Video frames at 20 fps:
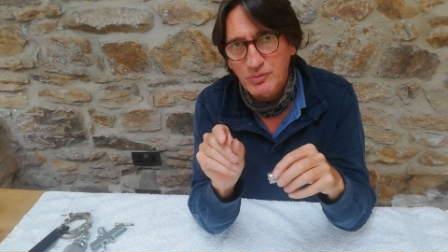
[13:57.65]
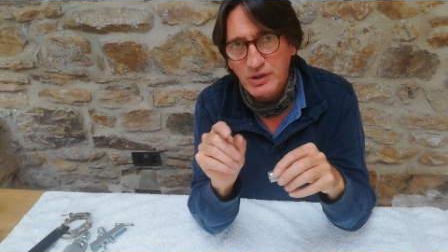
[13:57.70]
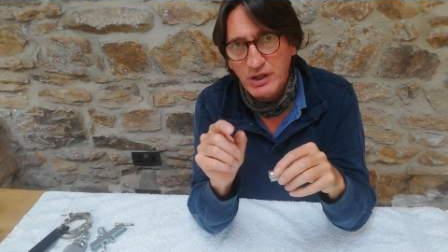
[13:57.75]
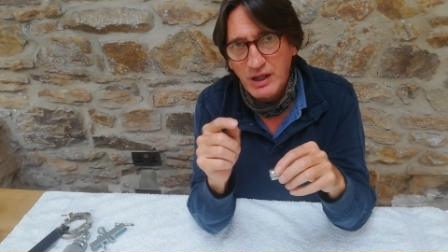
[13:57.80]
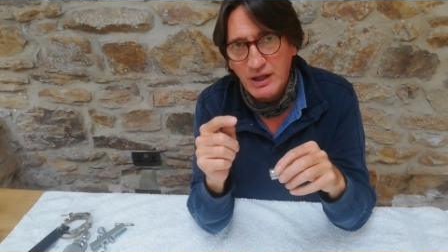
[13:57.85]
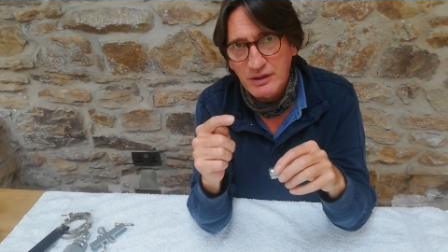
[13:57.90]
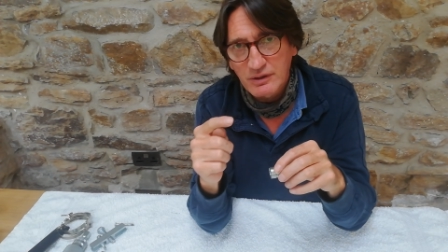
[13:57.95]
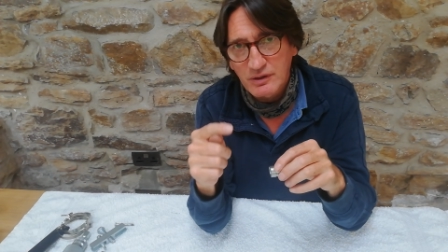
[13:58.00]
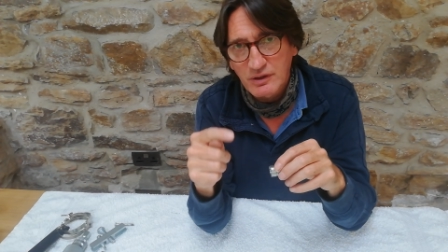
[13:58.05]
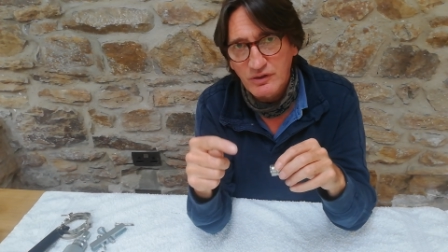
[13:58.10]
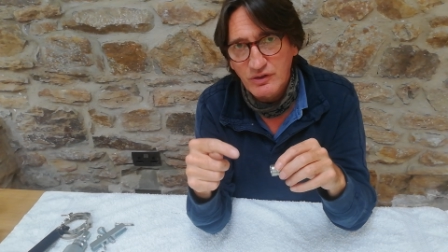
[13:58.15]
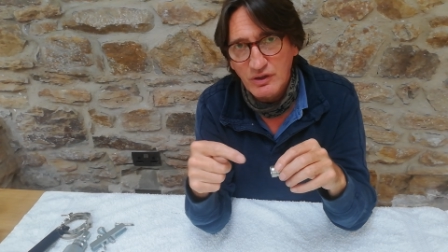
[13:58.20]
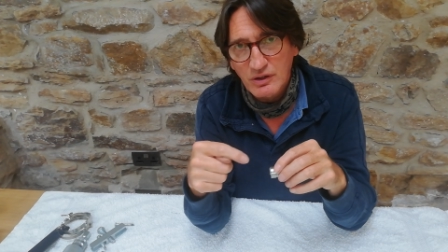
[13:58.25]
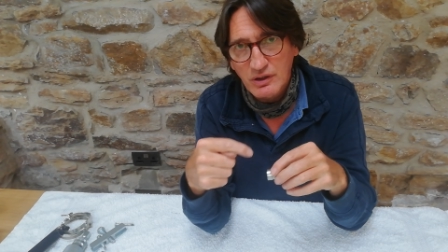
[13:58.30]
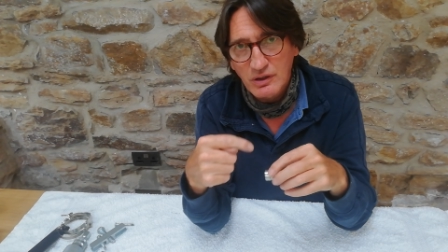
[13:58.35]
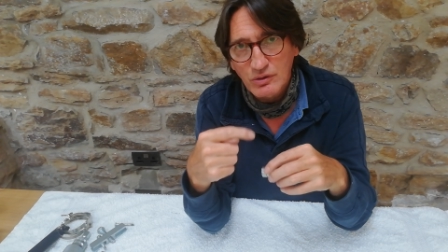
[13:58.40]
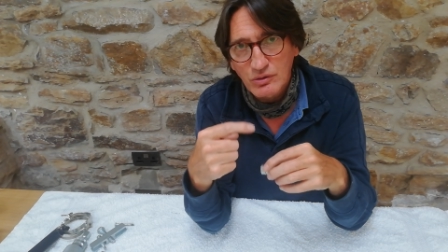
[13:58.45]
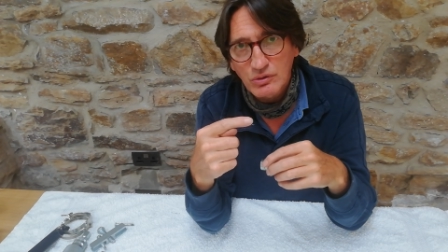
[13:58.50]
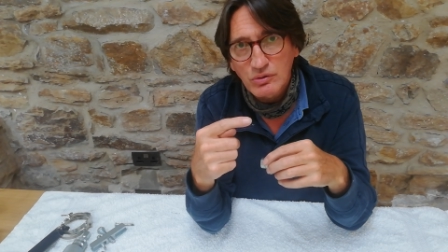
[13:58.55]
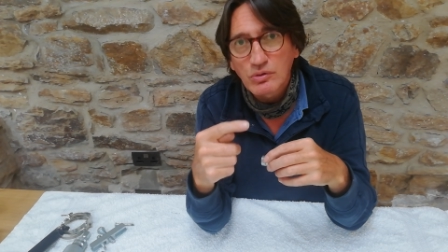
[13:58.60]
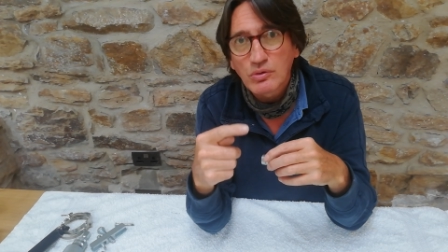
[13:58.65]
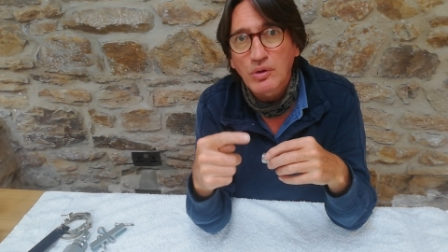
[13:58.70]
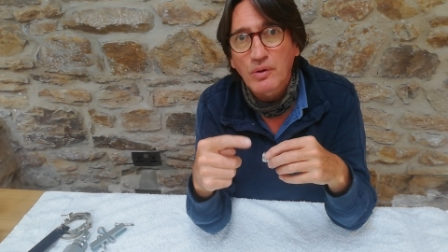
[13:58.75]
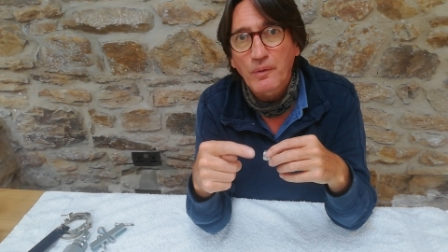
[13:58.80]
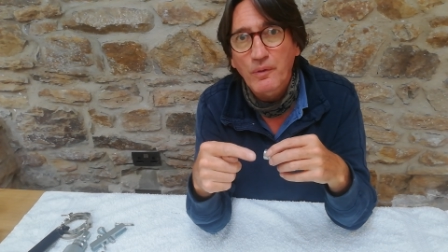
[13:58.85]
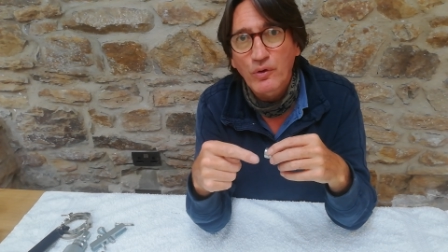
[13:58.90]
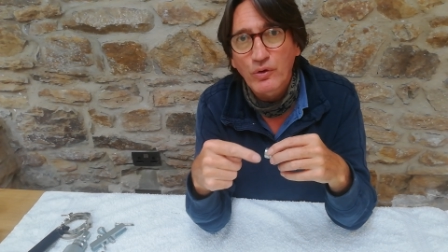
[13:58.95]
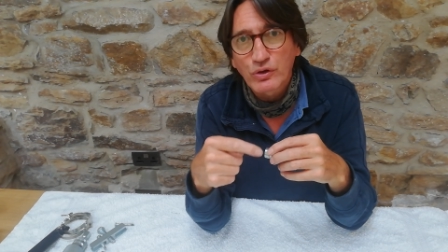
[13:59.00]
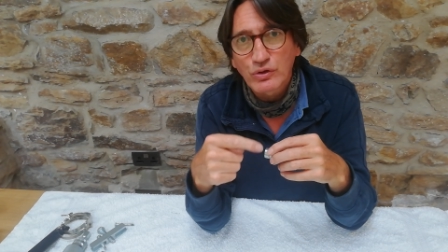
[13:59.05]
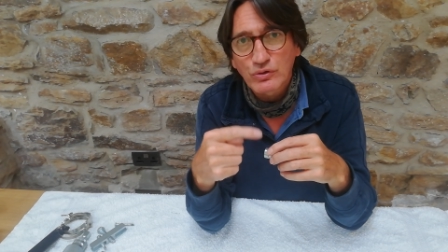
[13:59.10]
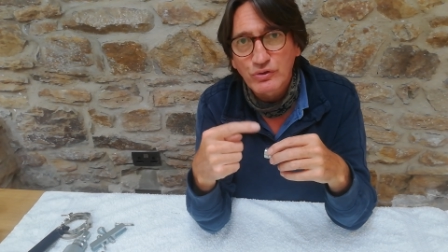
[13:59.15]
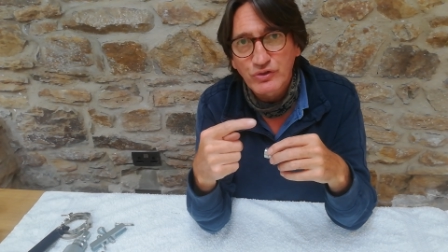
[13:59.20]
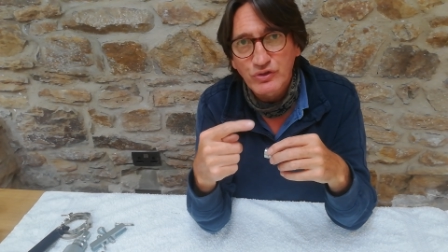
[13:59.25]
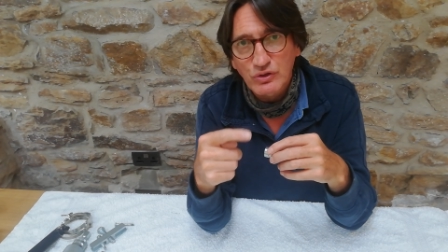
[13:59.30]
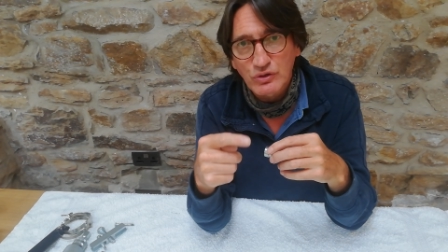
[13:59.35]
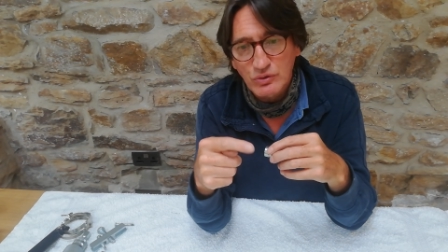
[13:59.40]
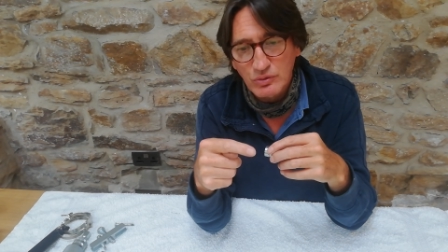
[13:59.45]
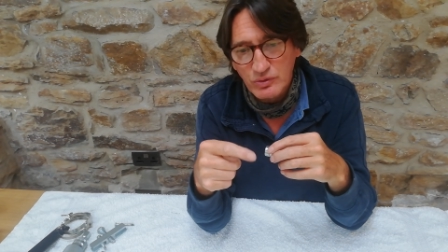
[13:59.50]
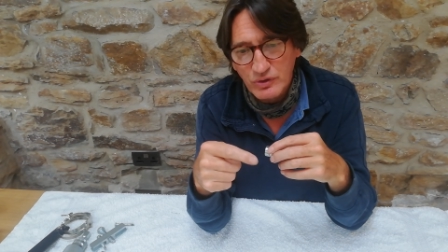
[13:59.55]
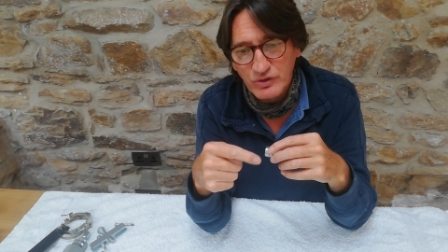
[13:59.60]
the end is a little oil
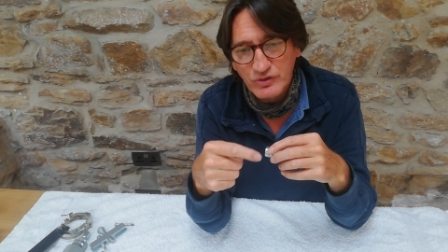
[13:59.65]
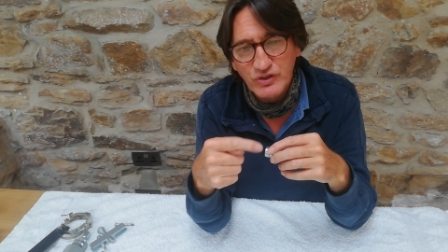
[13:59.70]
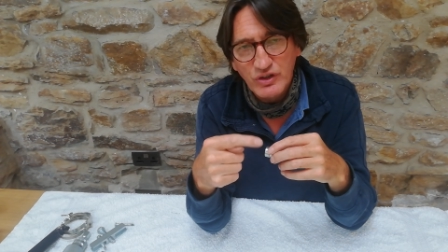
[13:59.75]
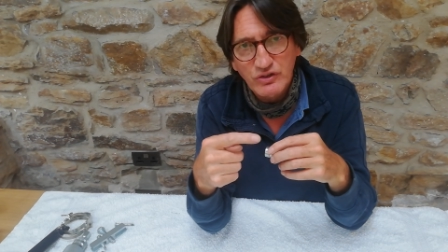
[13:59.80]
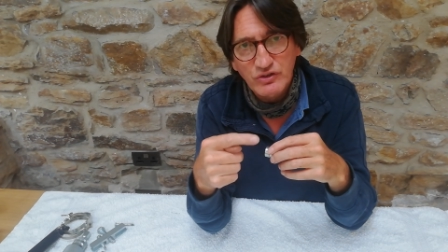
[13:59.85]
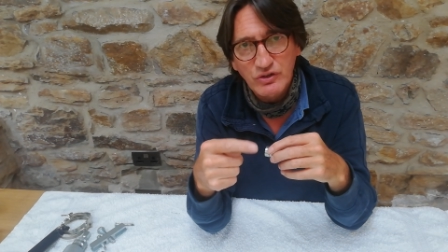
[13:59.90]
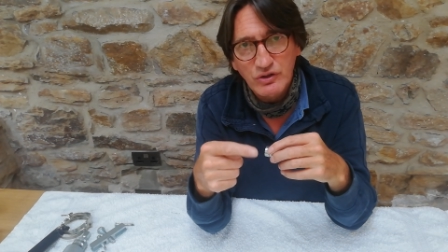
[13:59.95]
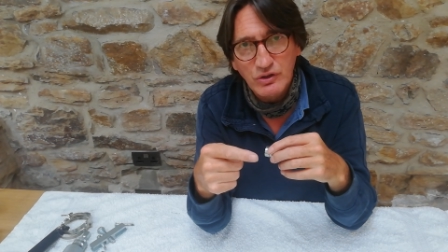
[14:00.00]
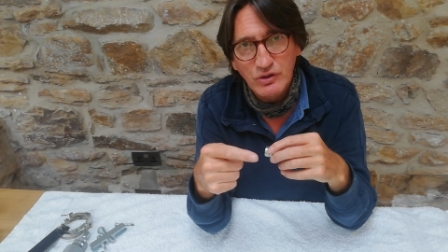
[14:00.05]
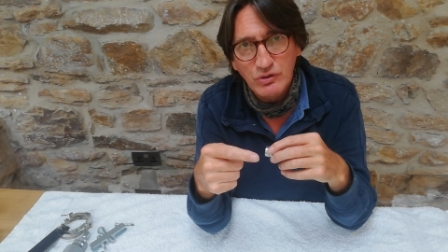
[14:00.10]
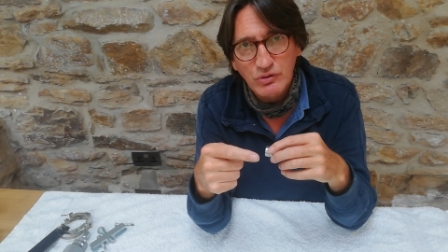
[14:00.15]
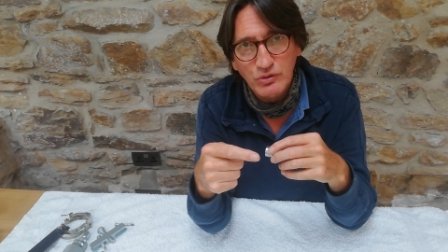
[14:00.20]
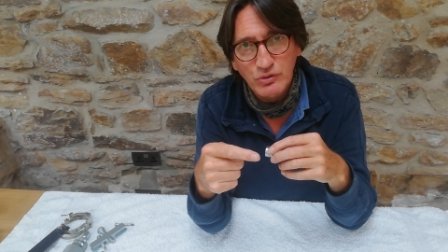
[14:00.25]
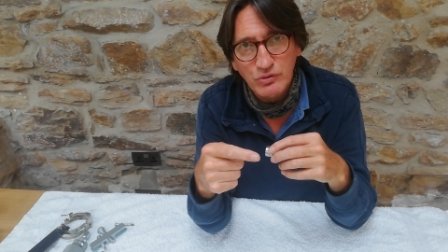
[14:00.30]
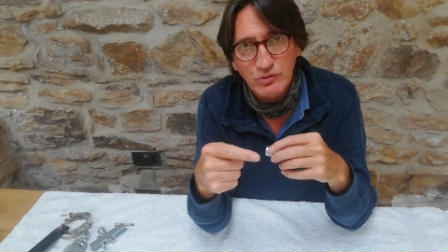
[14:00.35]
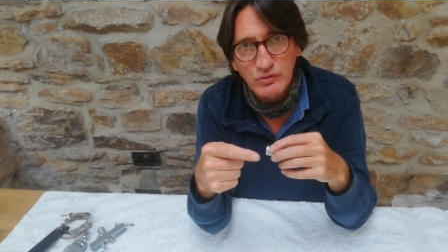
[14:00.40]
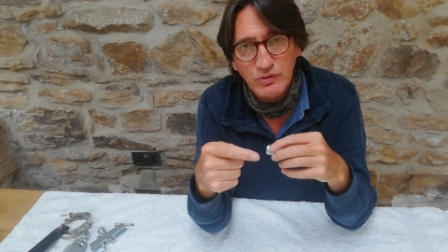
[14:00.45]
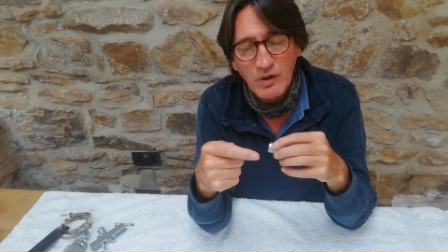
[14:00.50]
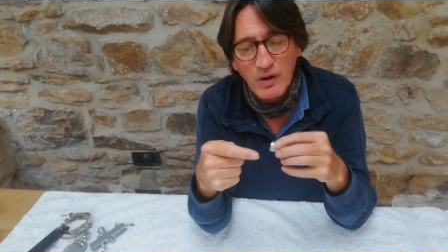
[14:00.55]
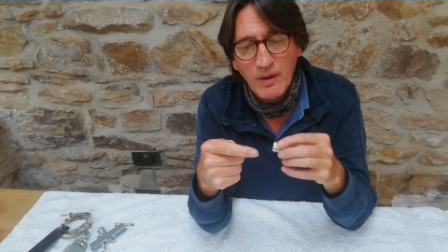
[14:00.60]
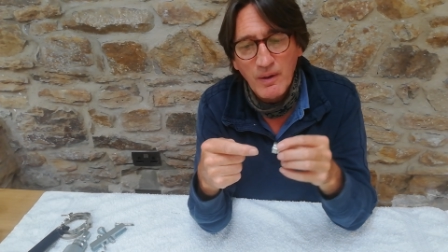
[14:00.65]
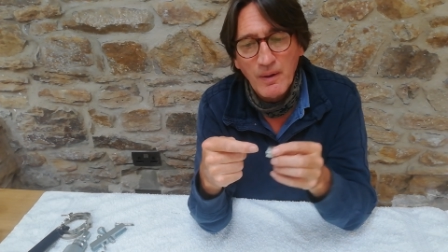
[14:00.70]
seal that sits in a groove.